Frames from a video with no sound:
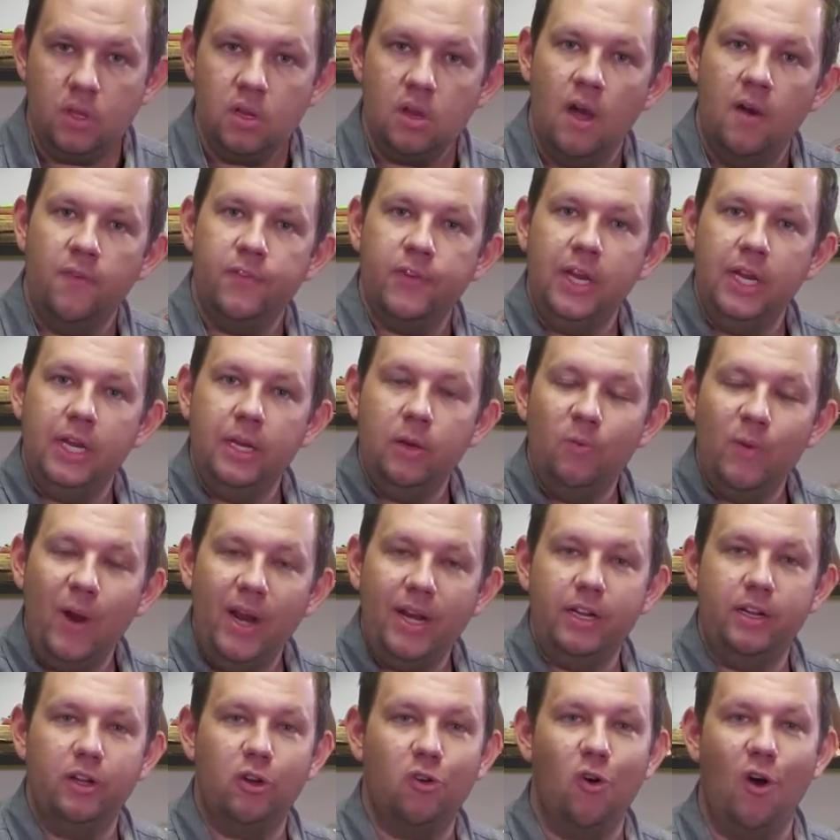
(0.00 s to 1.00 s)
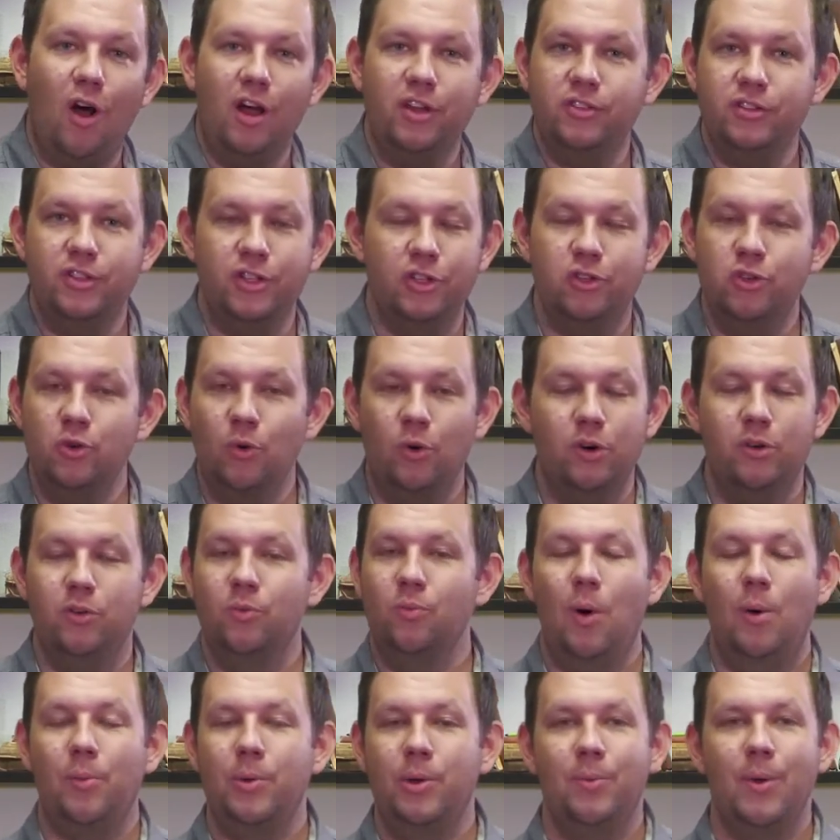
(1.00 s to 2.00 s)
of getting ready to cross the
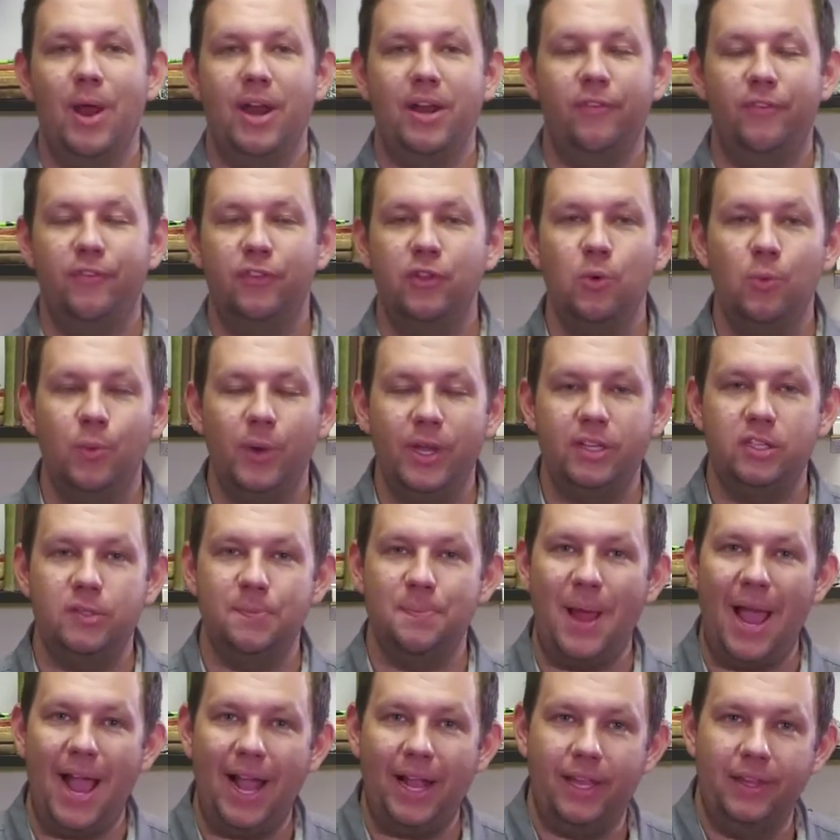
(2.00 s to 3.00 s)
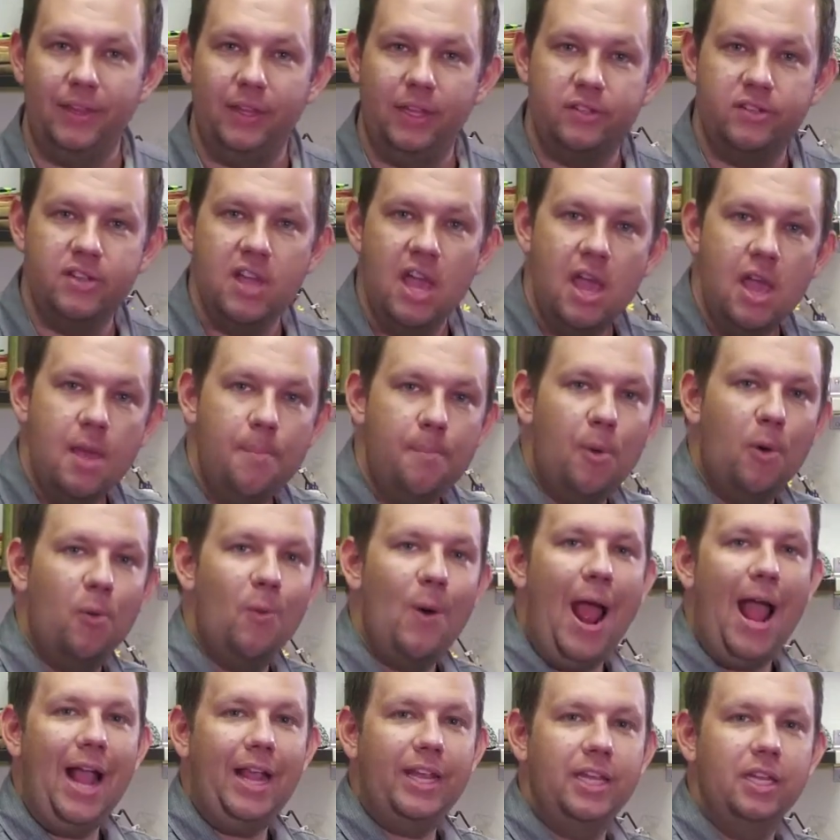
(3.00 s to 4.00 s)
Jordan, what we read a few weeks back in this
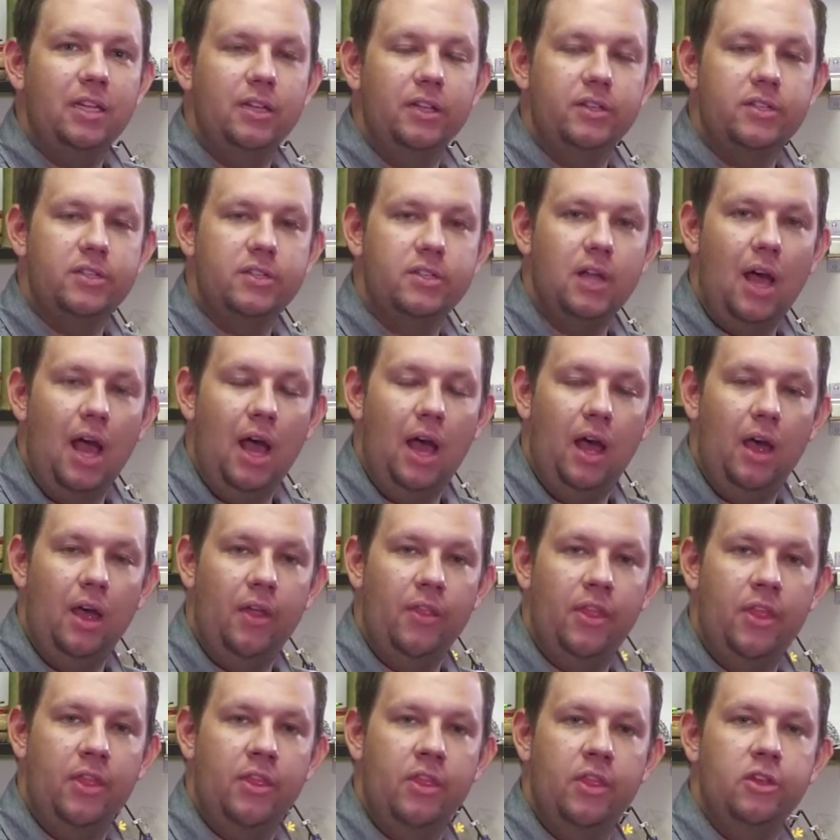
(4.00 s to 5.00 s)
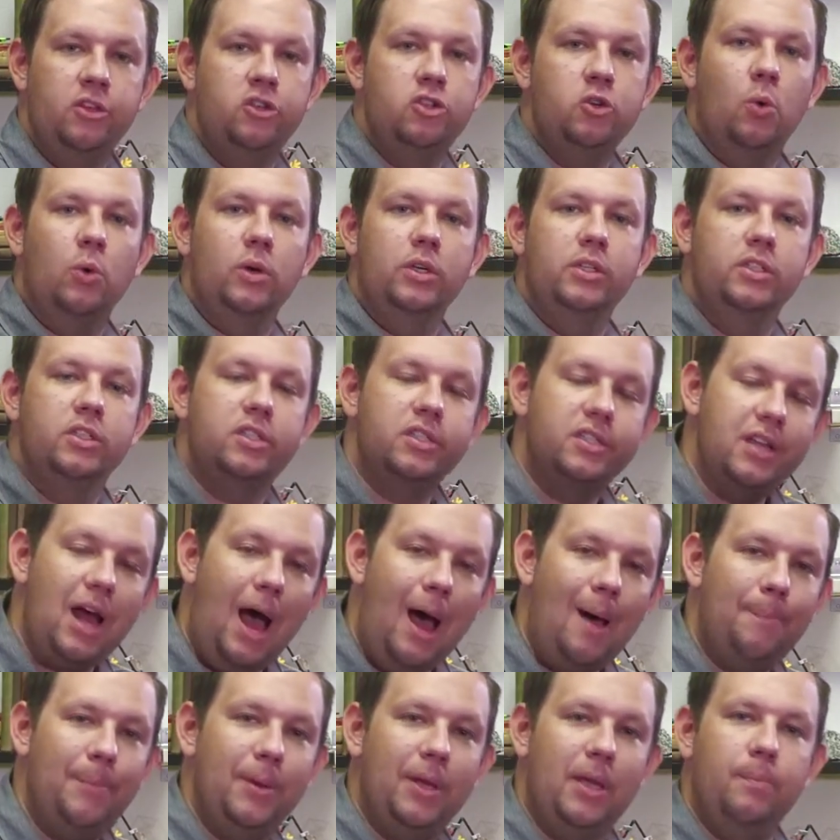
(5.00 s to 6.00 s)
miraculous, the Jordan
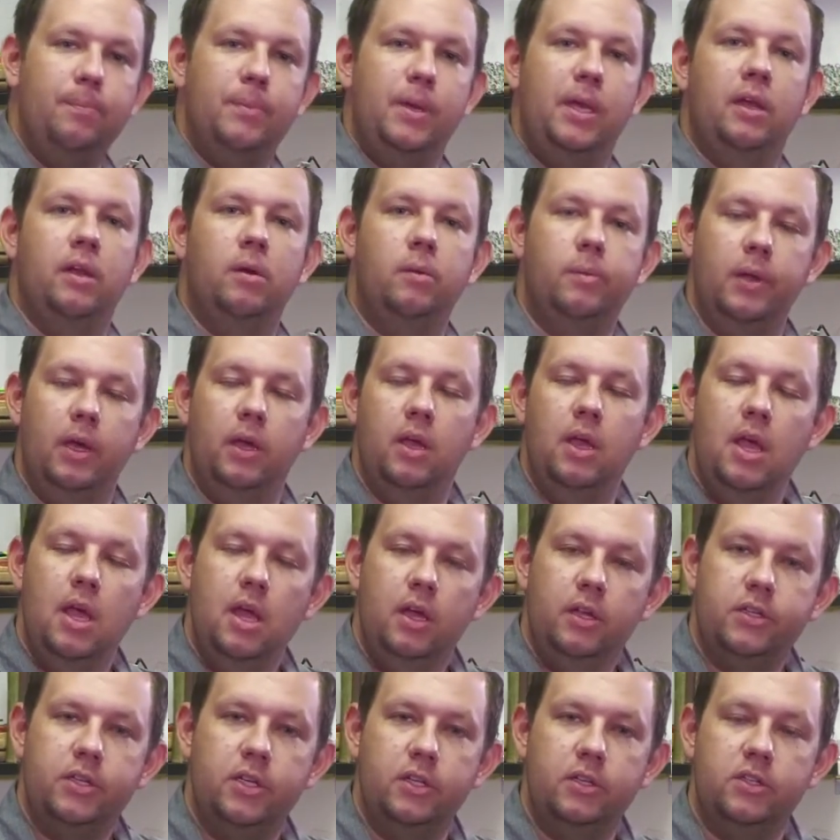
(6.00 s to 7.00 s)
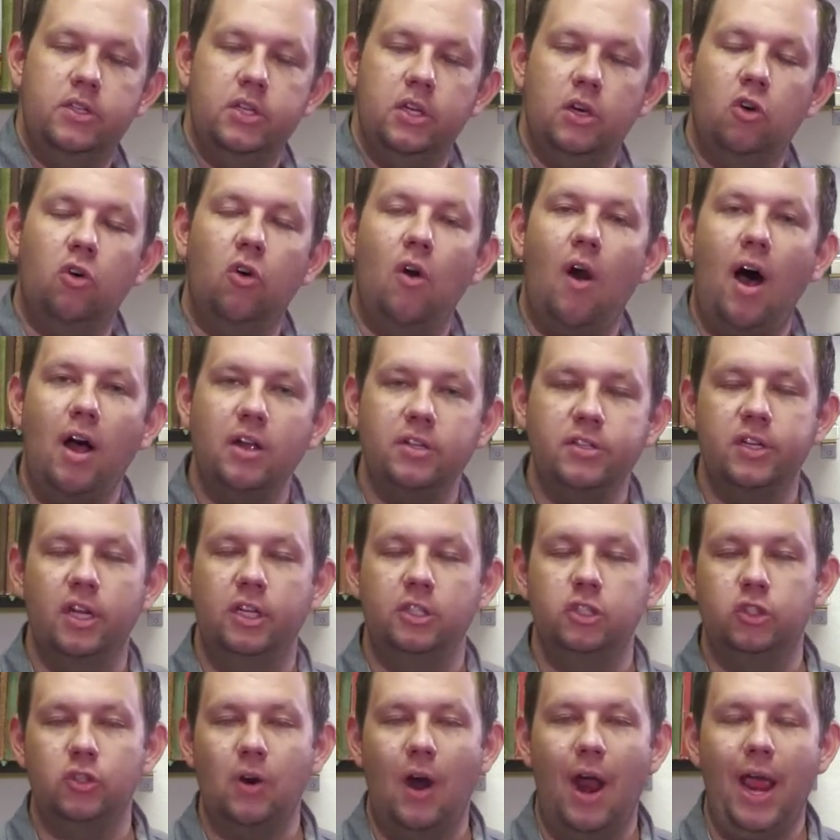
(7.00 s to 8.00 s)
stopping and being able to cross
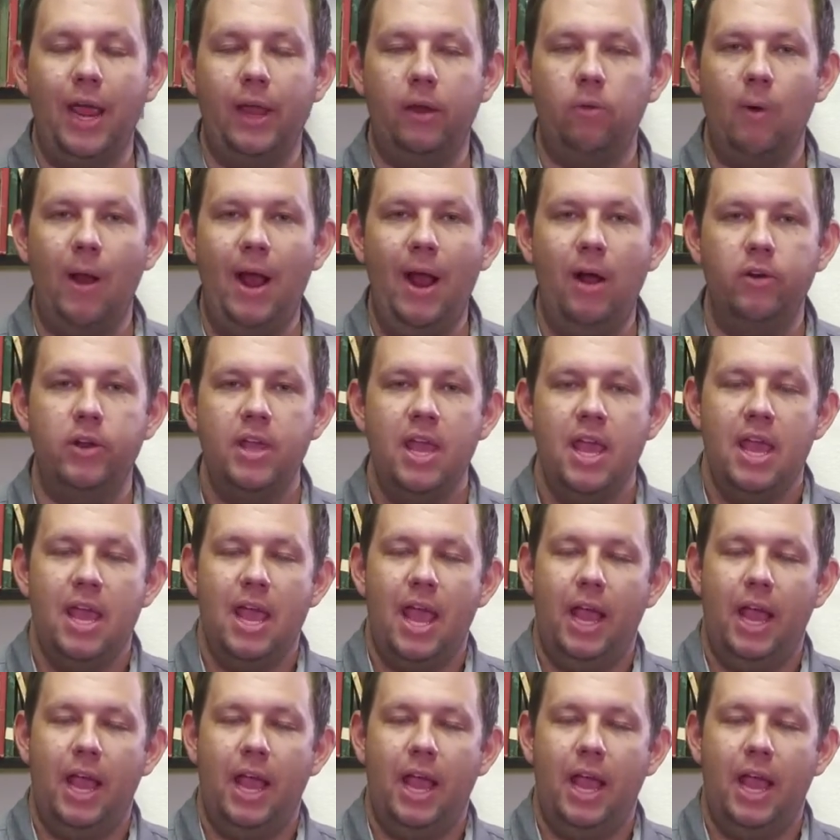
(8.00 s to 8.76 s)
on dry ground.